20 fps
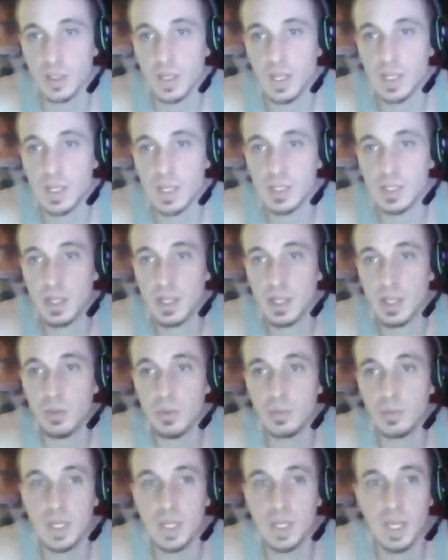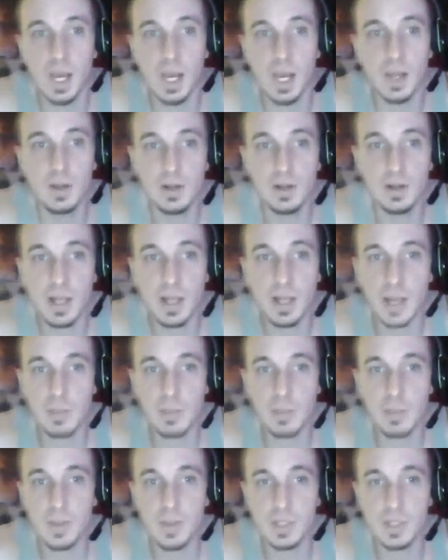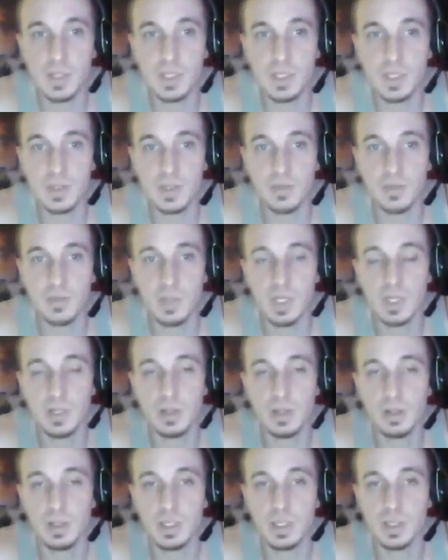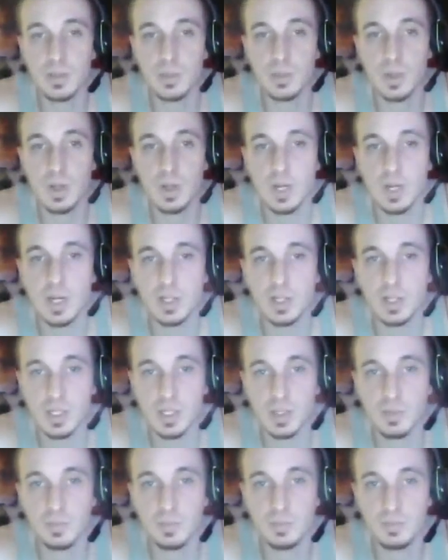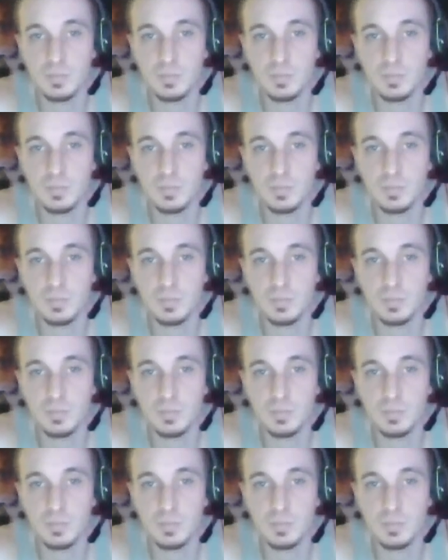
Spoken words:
as they would be under the hypothesis of materialism or energism.